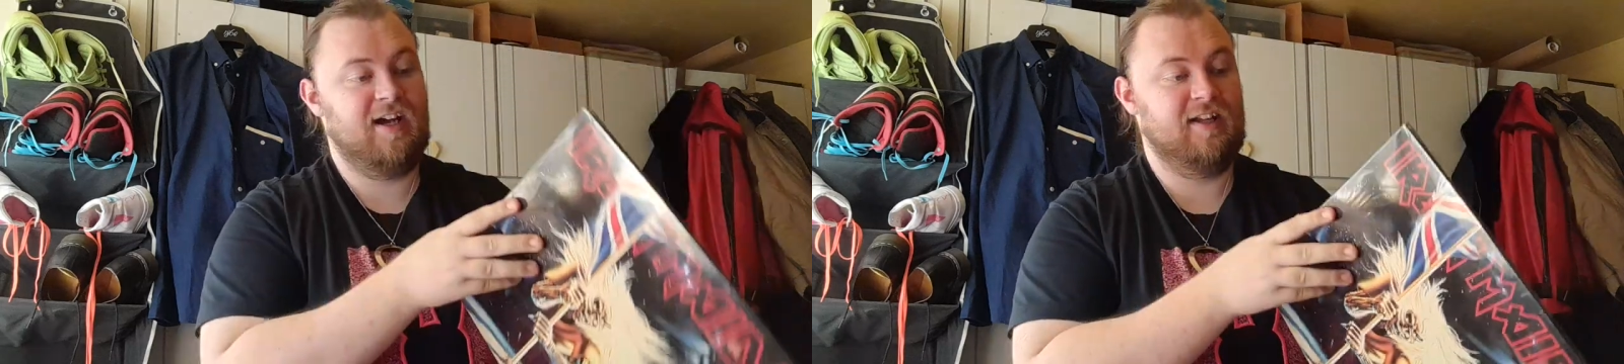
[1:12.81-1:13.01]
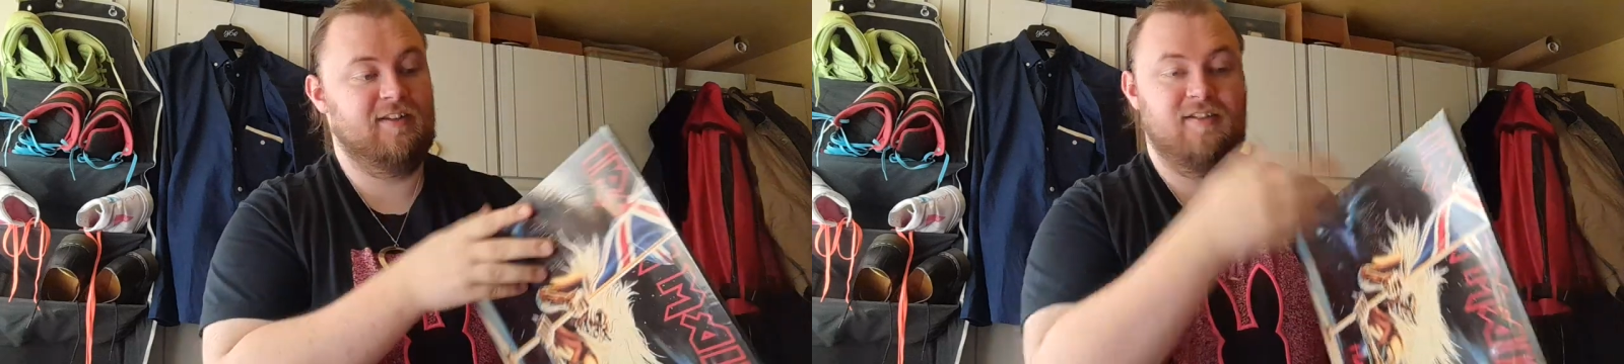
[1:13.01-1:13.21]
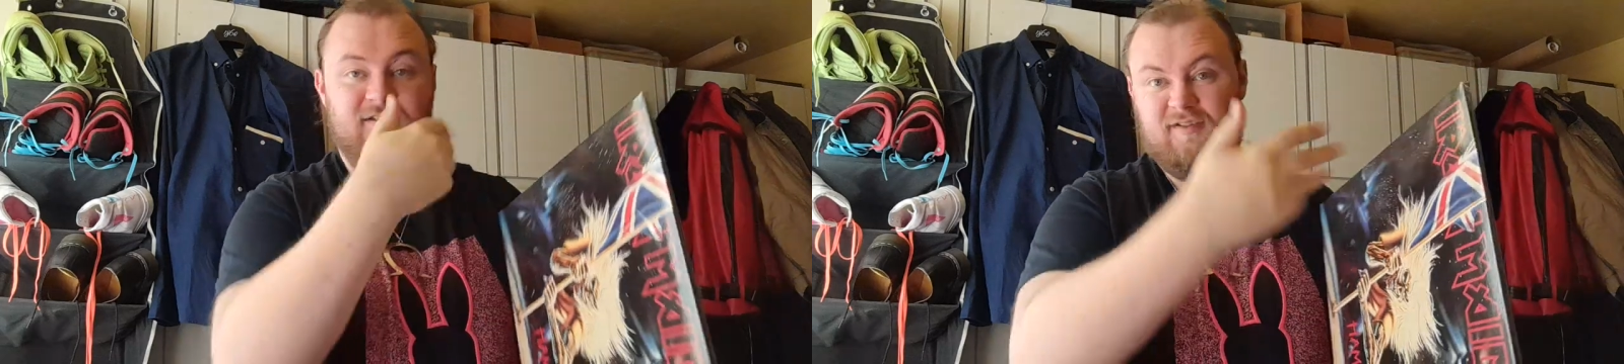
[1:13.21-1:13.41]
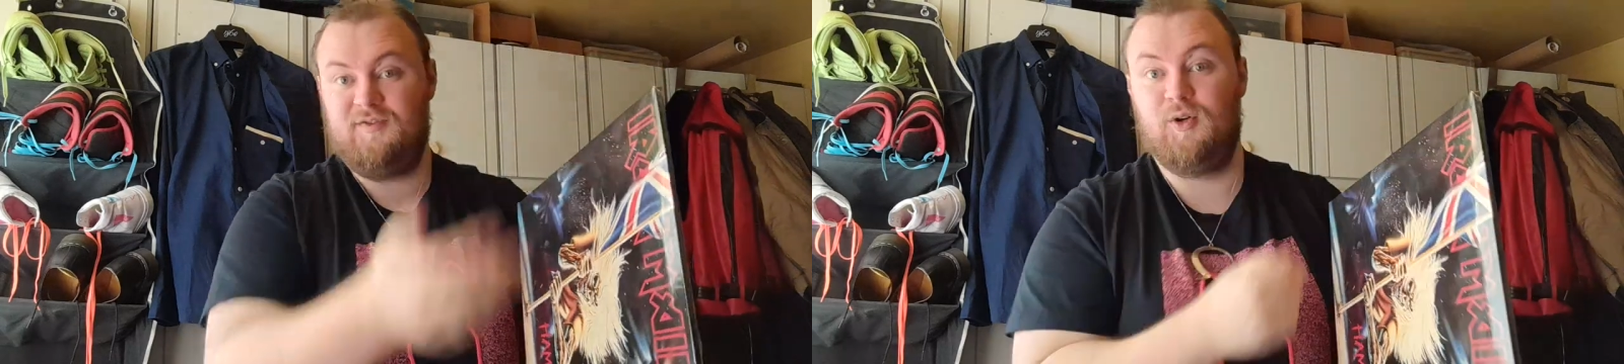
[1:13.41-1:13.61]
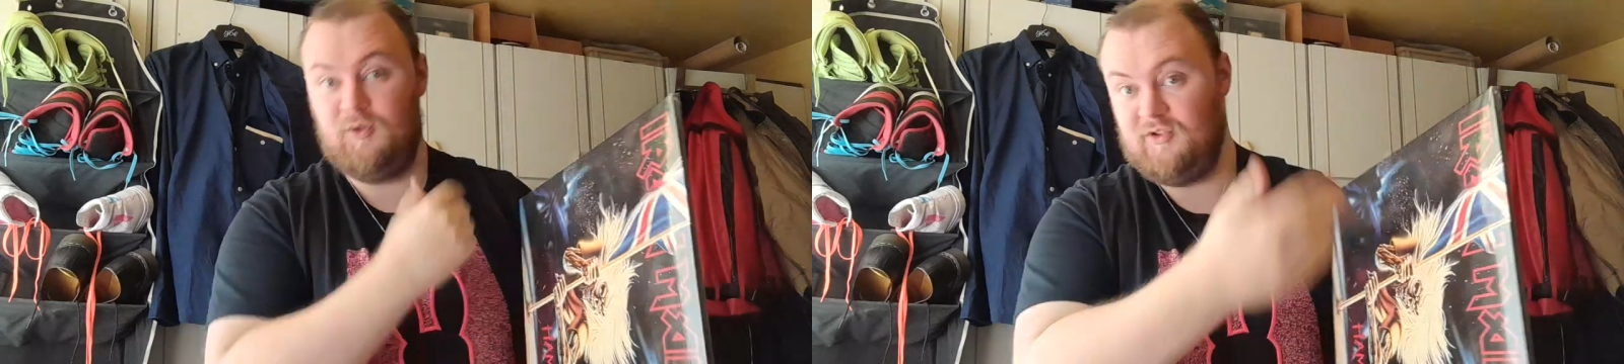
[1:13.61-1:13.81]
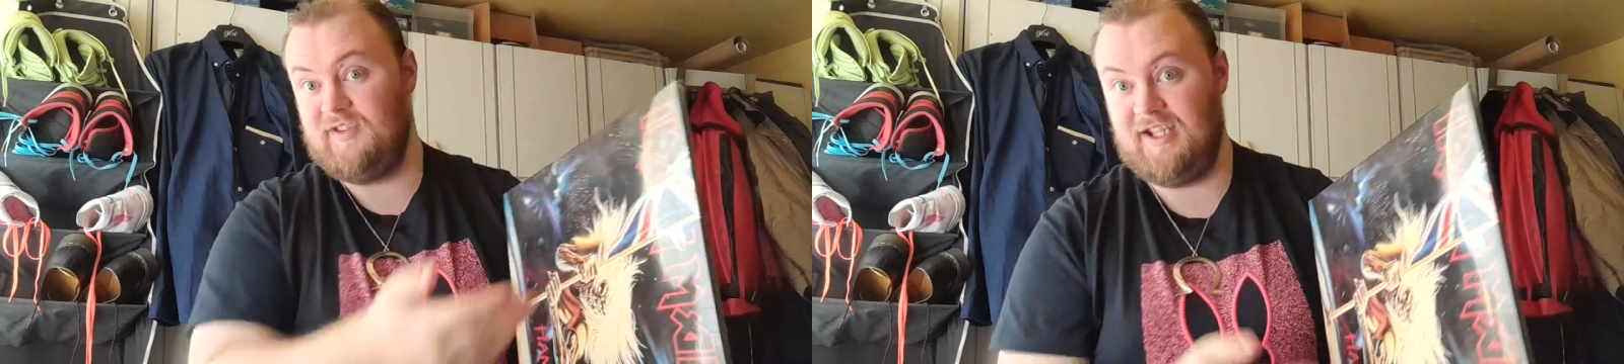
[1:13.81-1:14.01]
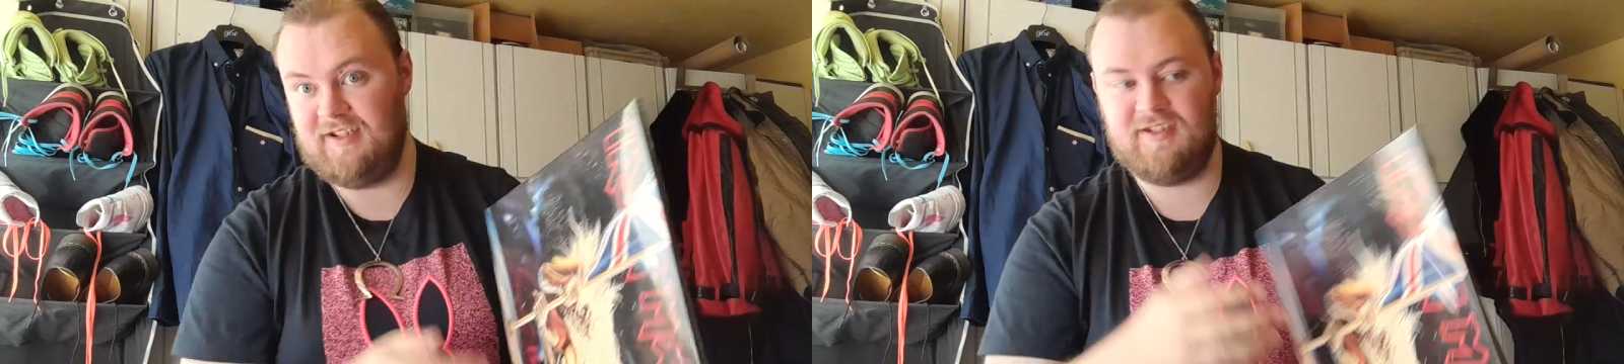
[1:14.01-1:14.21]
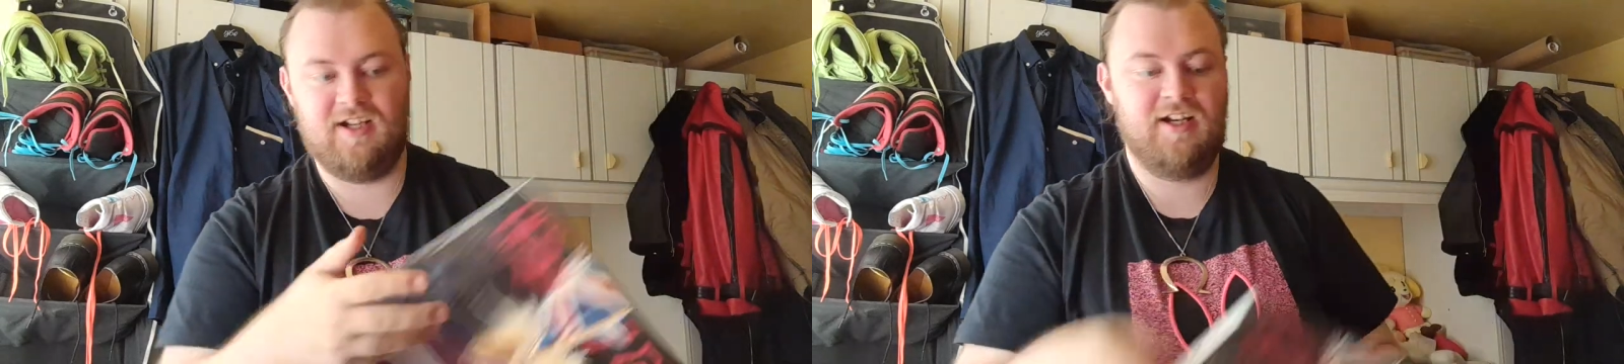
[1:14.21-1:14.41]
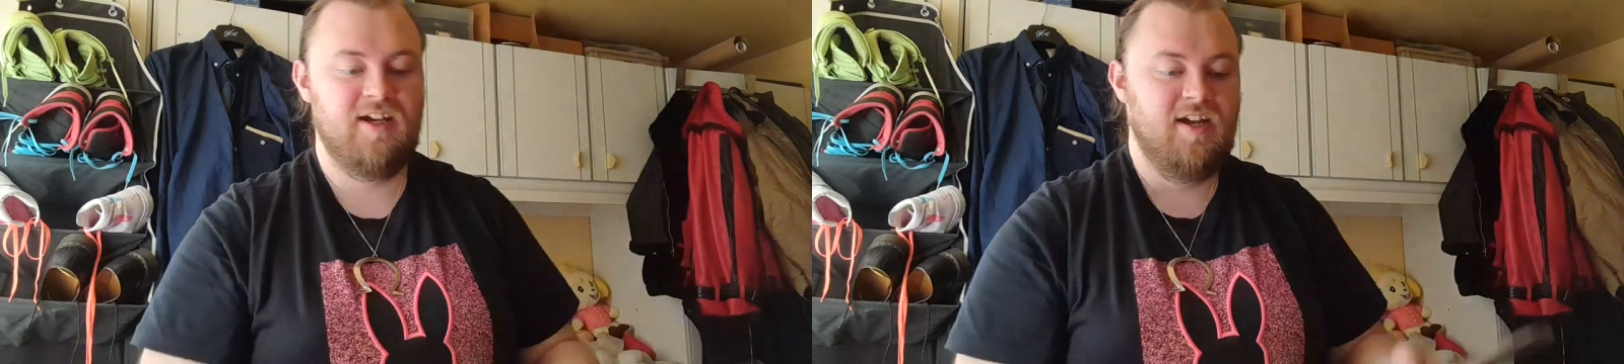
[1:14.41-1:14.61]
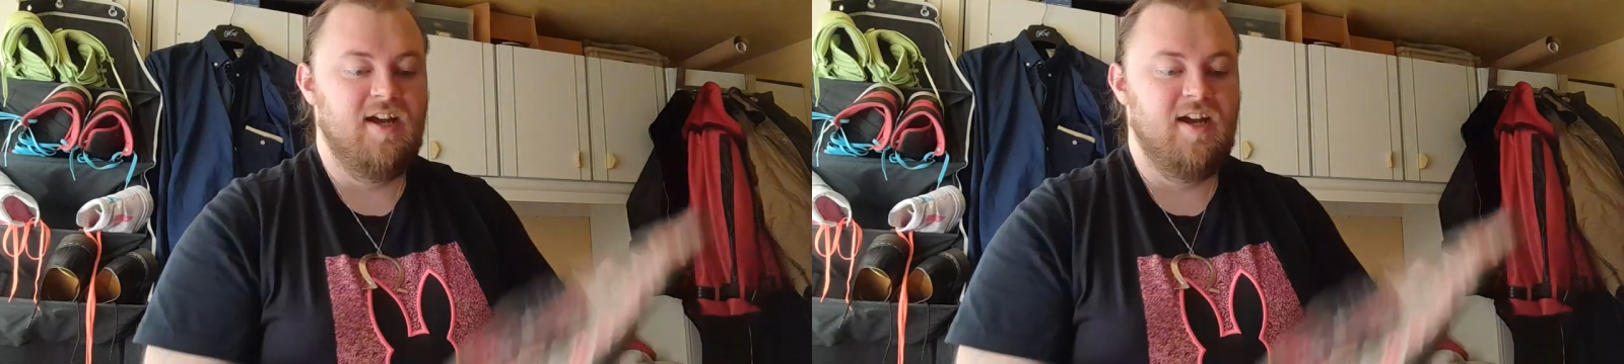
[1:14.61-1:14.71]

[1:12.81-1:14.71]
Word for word: and, of course, on the inside.